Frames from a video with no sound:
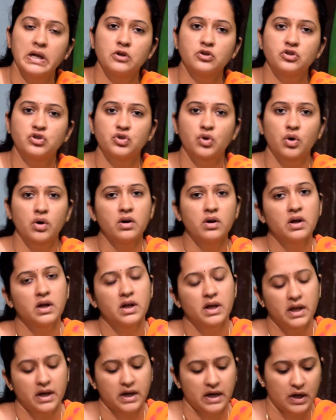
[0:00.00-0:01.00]
store
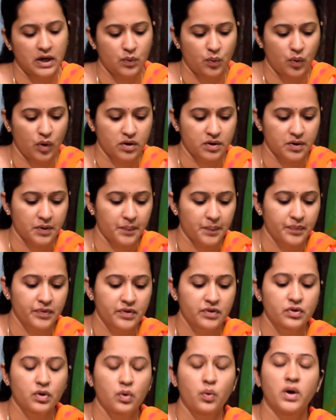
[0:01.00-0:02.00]
rainwater?
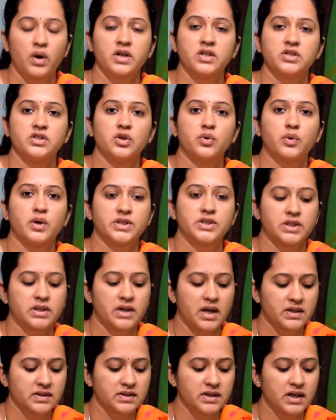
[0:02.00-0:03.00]
So what is the question
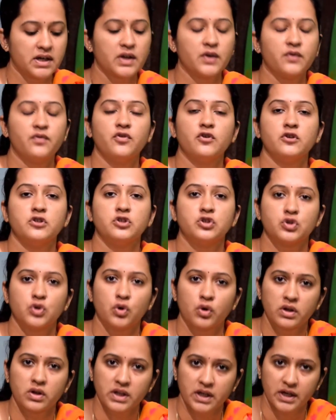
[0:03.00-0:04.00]
asked, that if you store
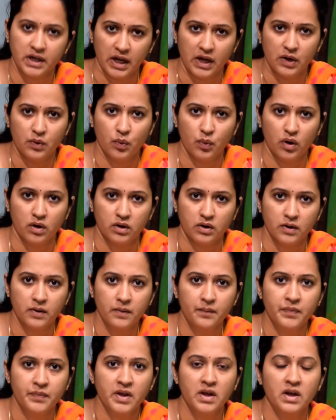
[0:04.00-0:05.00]
the rainwater,
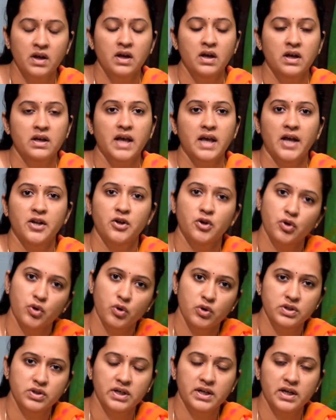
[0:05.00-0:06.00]
can you
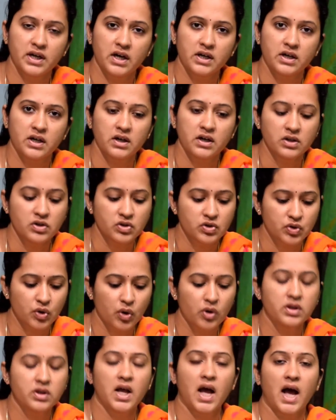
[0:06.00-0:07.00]
use it later? So
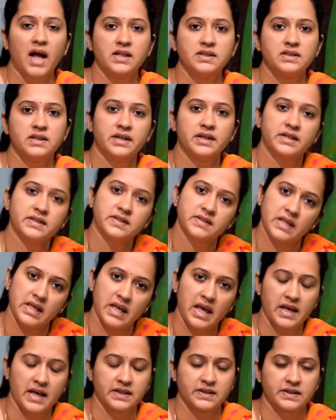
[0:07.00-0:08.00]
the answer is
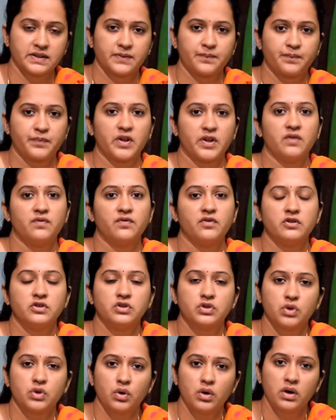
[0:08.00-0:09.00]
yes. If you
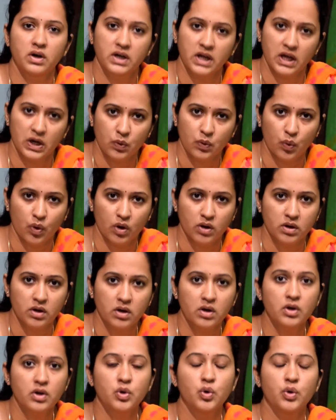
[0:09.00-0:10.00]
store rainwater,
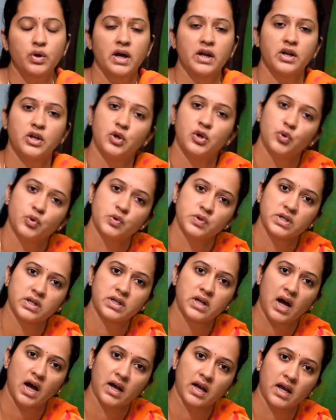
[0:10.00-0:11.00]
you can use it
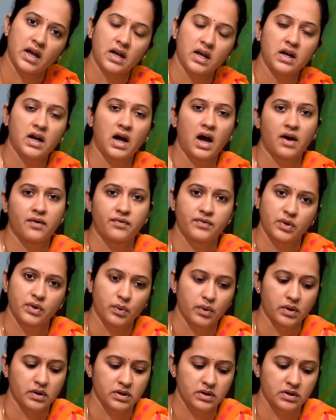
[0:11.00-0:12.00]
again
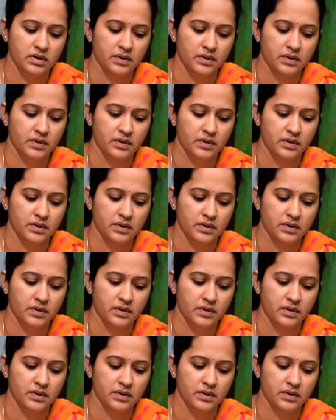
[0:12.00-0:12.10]
afterwards.